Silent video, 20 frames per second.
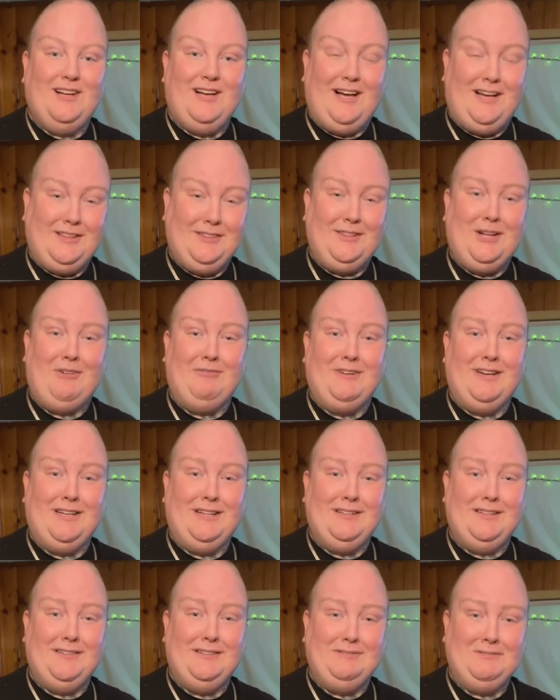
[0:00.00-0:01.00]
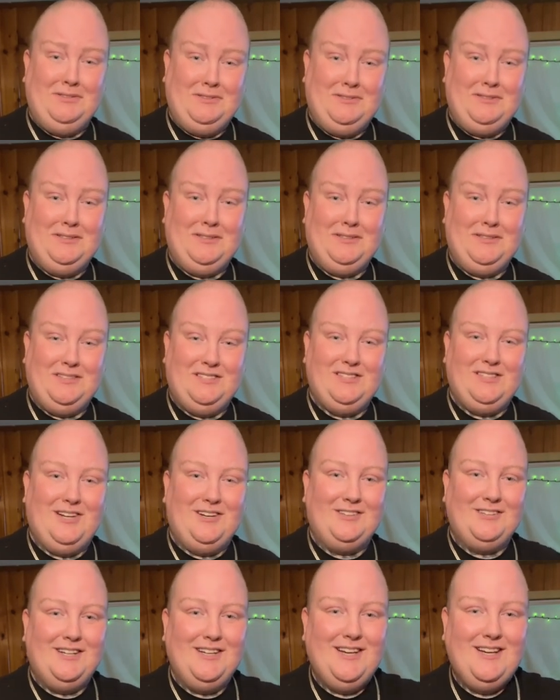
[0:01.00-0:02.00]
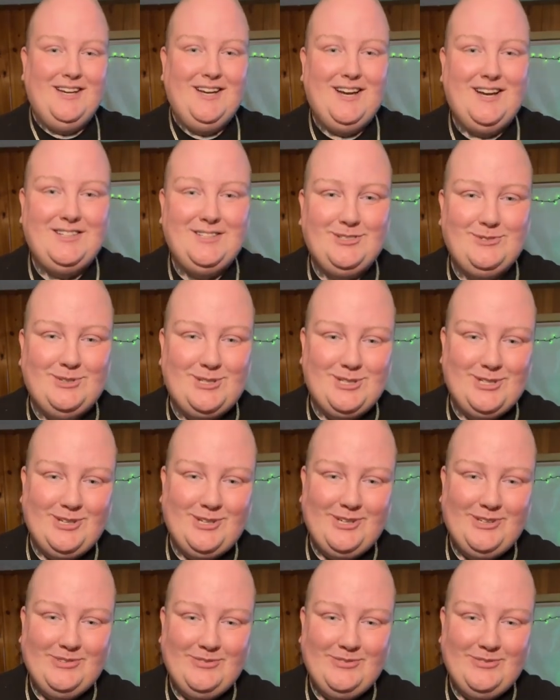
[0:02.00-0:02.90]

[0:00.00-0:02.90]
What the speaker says: I love it. So, I just wanna show you.